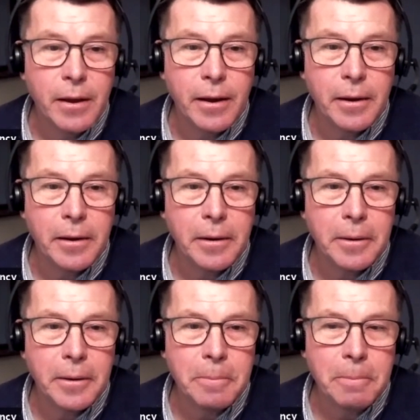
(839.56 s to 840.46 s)

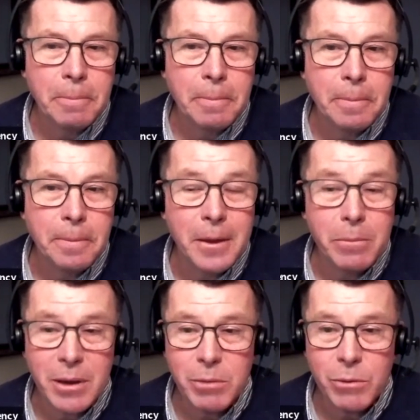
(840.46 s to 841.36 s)
Um, then
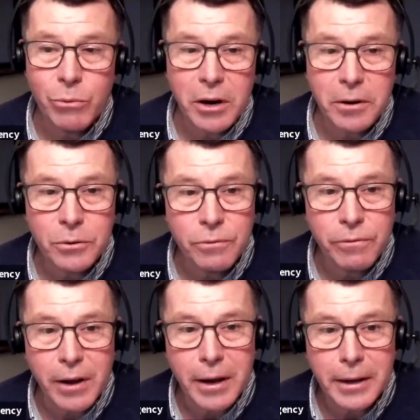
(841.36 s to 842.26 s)
maybe where to
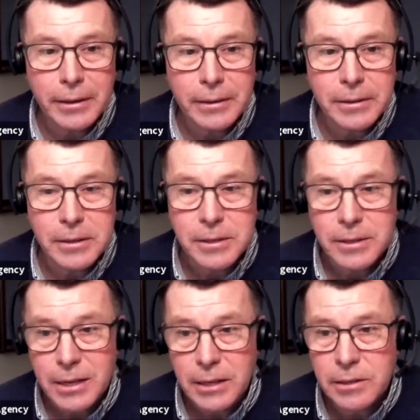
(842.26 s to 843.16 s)
find the
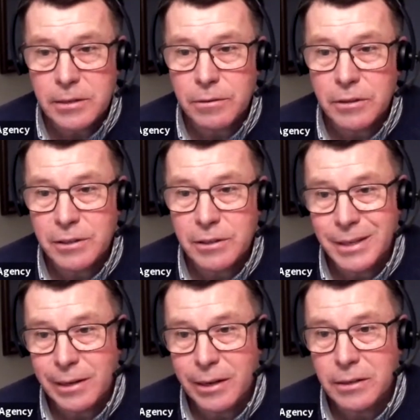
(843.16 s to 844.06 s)
seeds or the
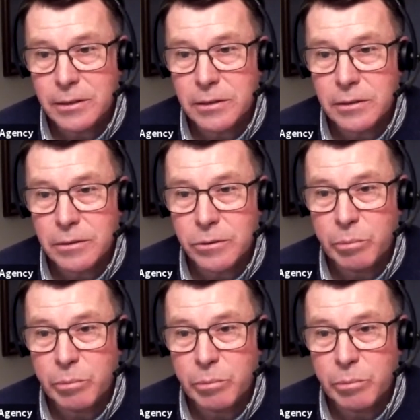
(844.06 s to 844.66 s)
seedlings to